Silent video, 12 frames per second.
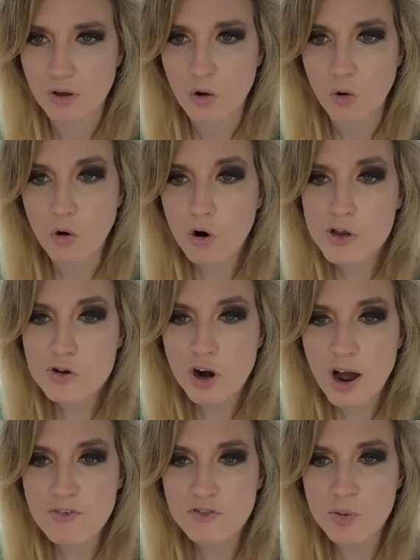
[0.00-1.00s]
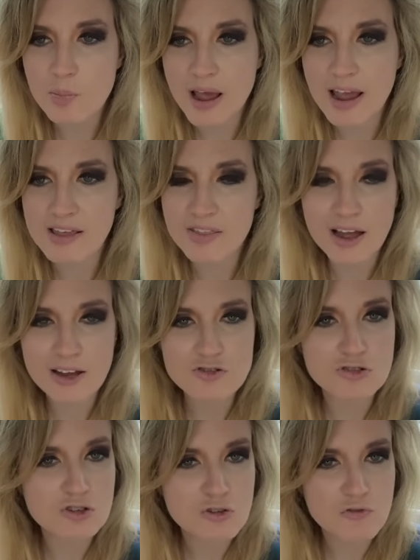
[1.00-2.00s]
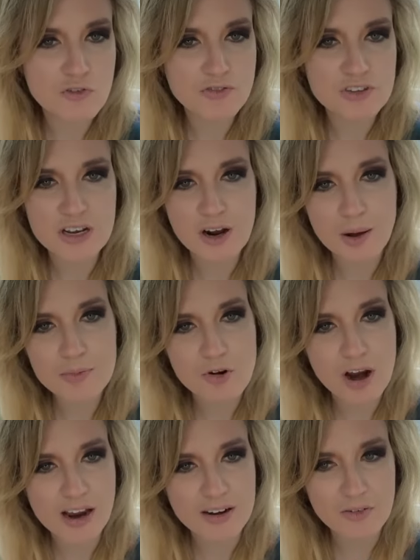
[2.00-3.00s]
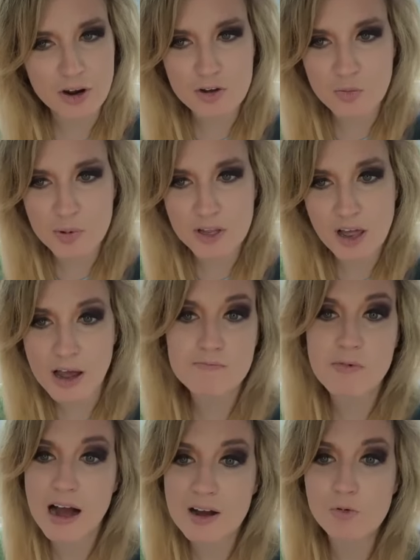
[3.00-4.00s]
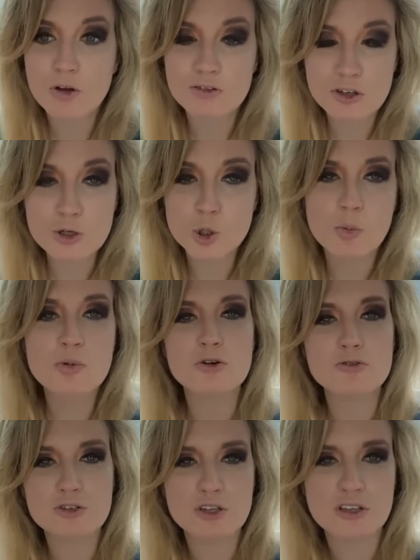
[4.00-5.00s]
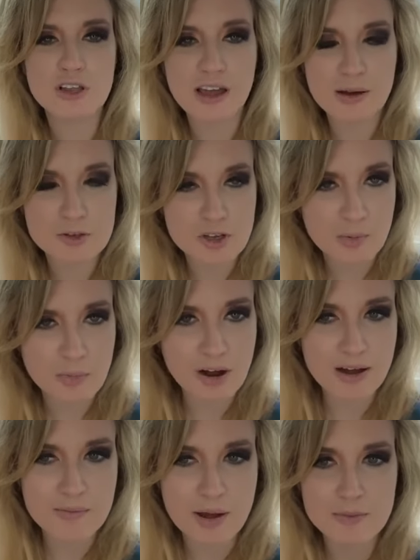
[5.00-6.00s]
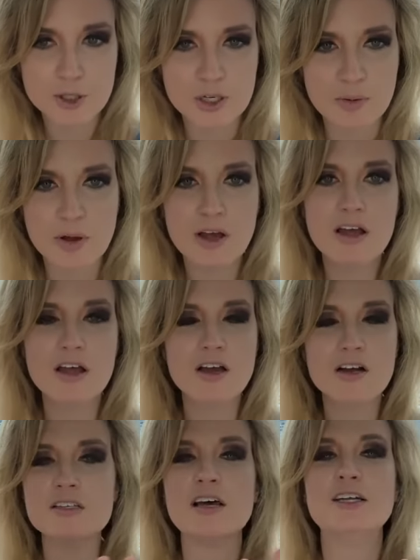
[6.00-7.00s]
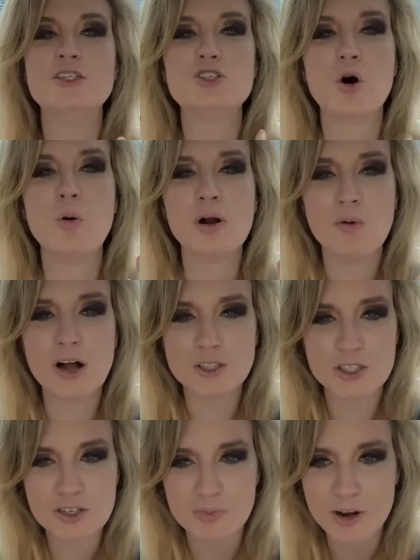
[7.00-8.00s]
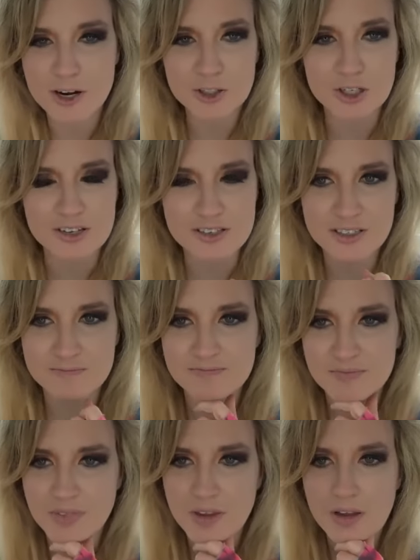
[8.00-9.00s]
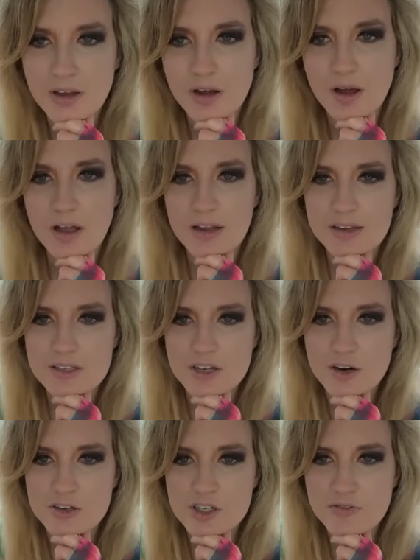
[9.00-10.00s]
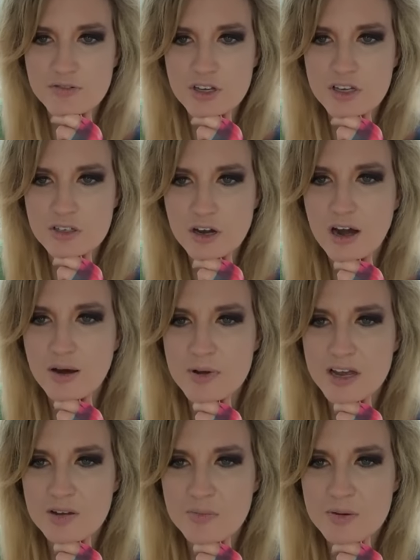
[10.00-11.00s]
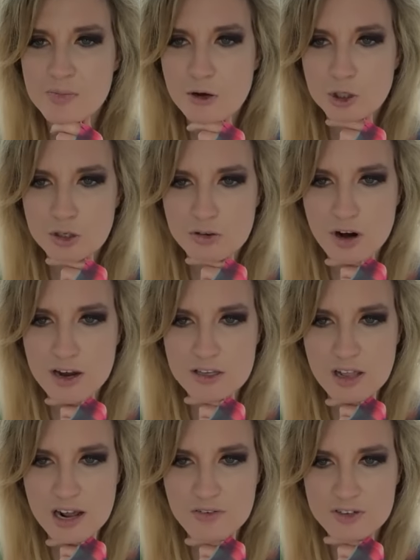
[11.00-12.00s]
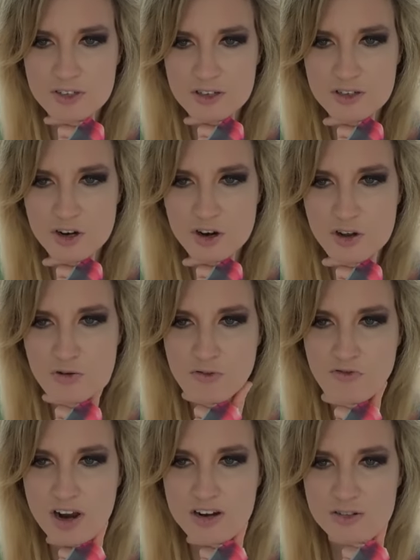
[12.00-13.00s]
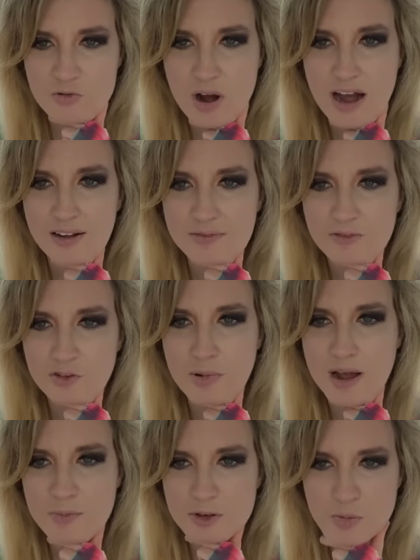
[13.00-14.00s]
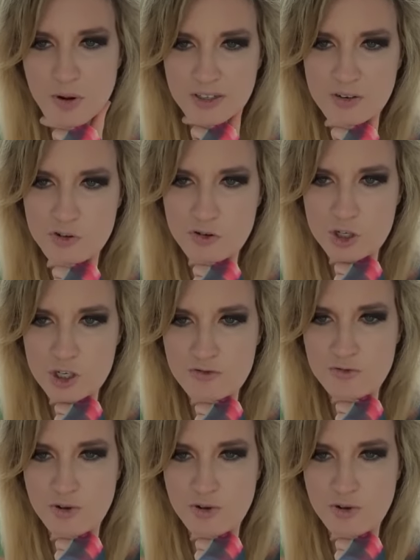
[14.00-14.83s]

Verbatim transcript: Or you could offer to pay the extra 250 to upgrade, where you could be like, I will contribute to the Amazon Prime membership because I just don't want to watch these commercials. Let's see here. Tiff says, ah, oh, making me emotional, Grace. A lot of us consider you a friend as well. From my perspective, you achieved,